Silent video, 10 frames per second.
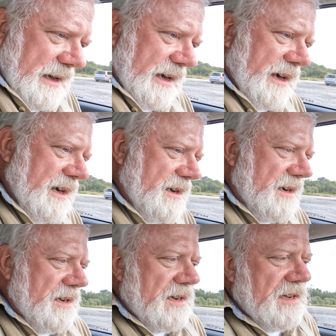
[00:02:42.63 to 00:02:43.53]

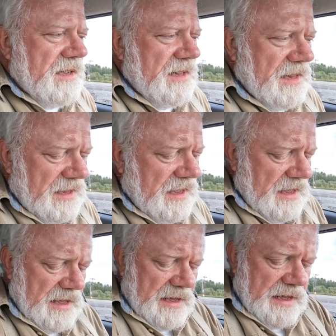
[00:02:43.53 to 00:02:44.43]
And
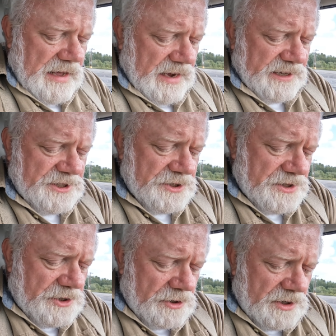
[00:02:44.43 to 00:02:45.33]
I
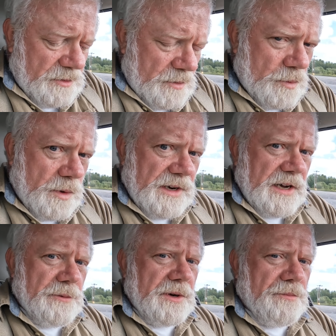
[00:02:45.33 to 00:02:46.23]
just took what
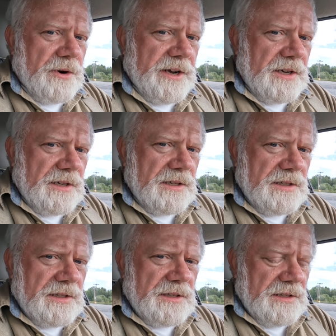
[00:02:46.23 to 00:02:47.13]
I would bring,
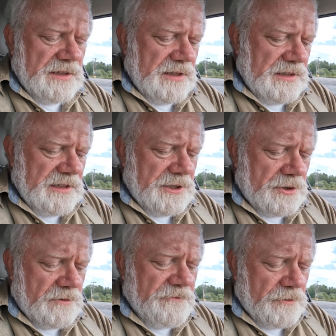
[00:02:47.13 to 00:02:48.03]

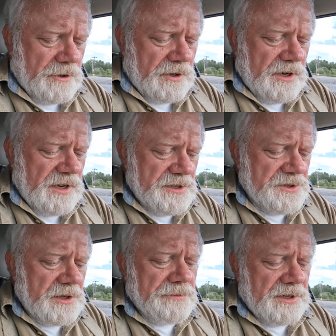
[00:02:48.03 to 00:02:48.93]
for
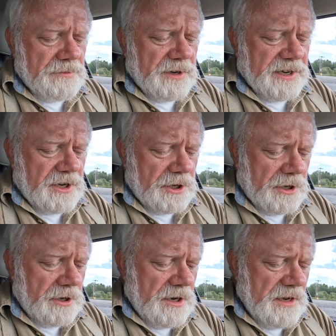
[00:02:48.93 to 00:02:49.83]
sleeping in my
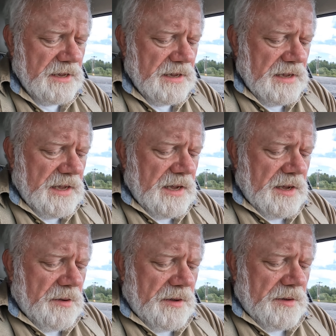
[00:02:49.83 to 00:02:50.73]
car,
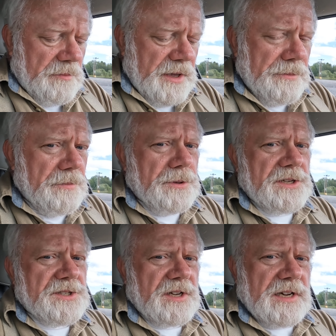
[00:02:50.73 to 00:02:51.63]
maybe
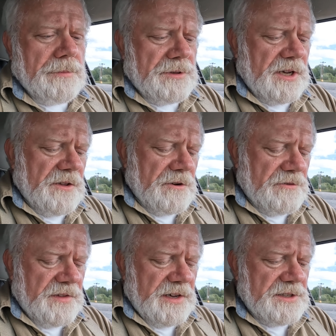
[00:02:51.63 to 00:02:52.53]
plus a couple of other
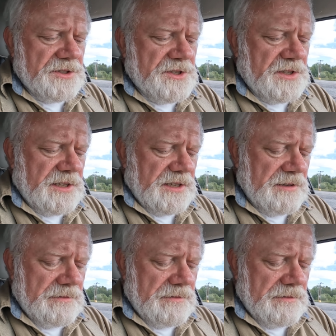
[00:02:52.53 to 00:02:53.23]
things that,